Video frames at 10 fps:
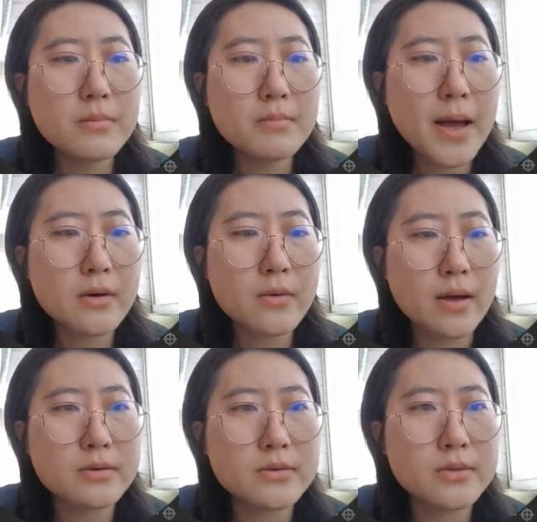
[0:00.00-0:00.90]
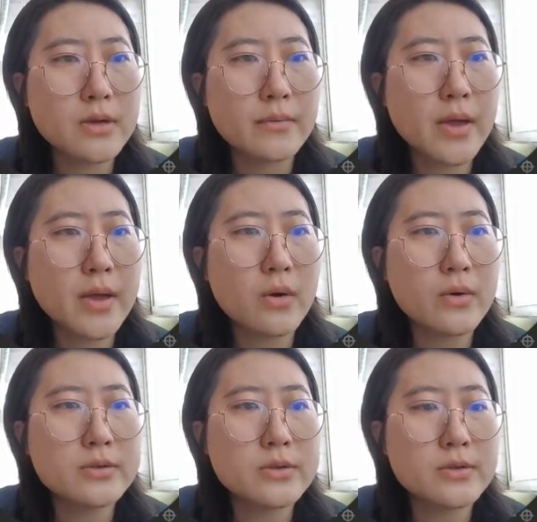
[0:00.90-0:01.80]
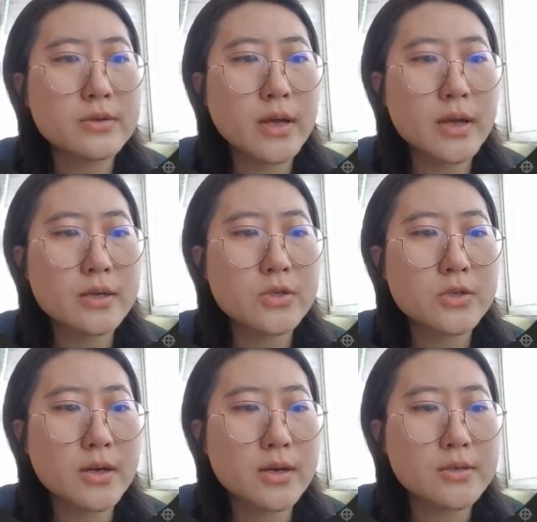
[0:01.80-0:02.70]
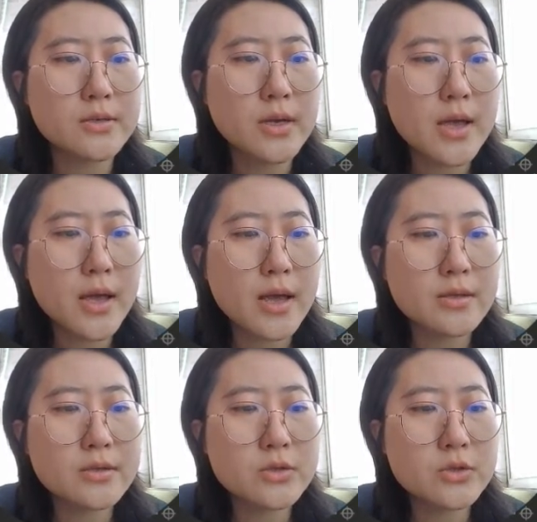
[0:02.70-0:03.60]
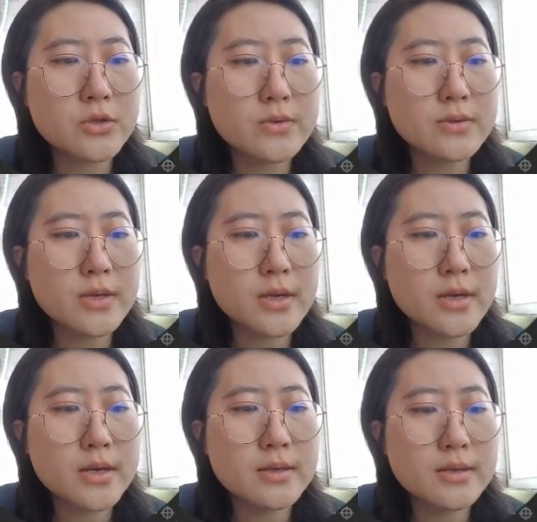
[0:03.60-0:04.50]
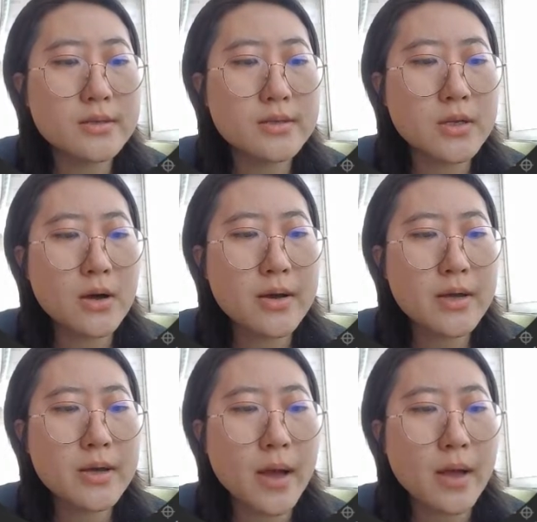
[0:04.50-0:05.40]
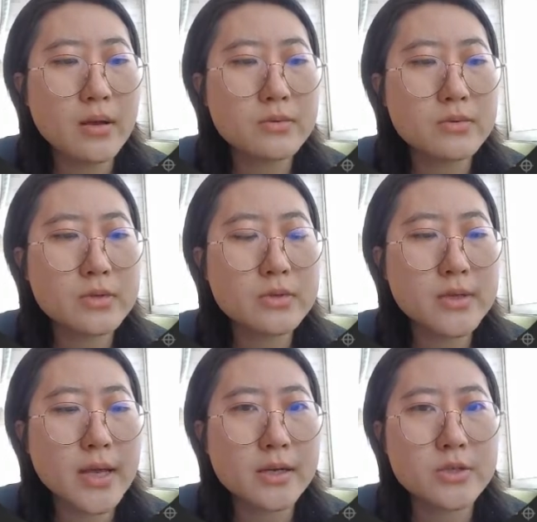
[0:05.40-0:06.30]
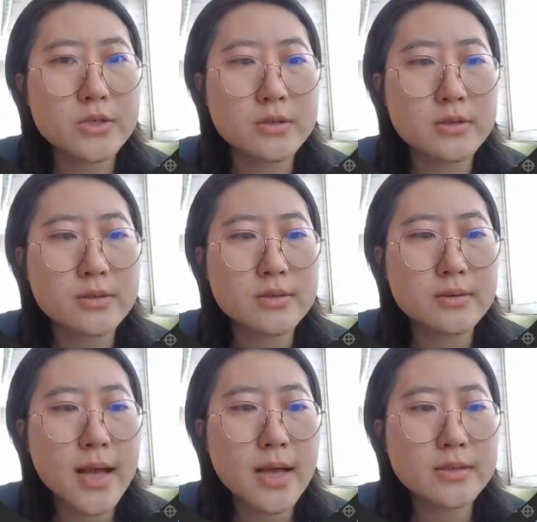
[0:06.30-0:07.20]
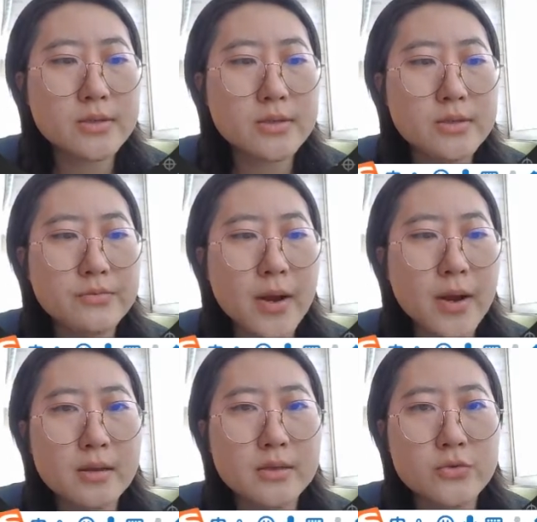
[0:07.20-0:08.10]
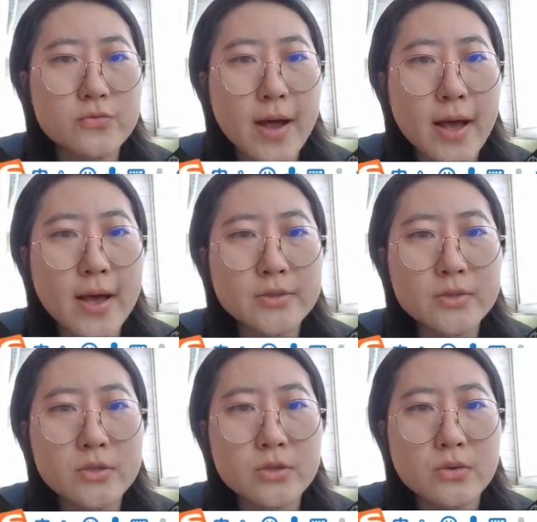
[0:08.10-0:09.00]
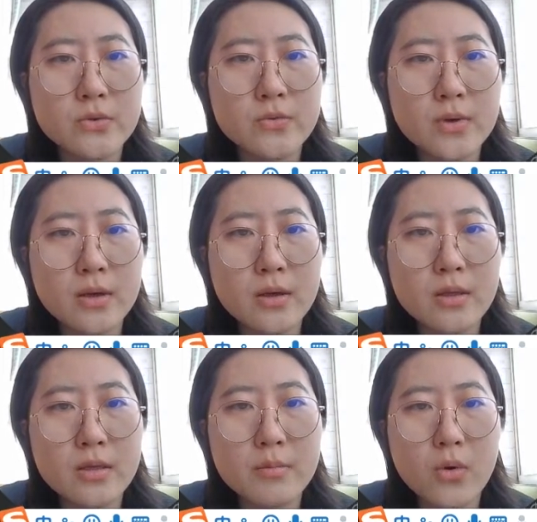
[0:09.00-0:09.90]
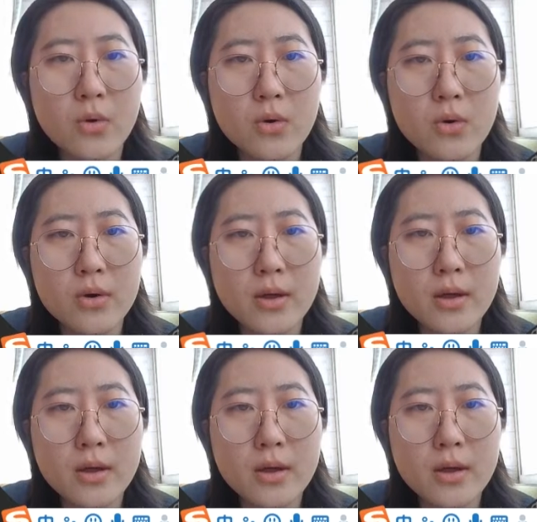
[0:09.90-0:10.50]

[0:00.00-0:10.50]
backgrounds, and now going to the textures and choose the diamond textures that directly drags to the ball,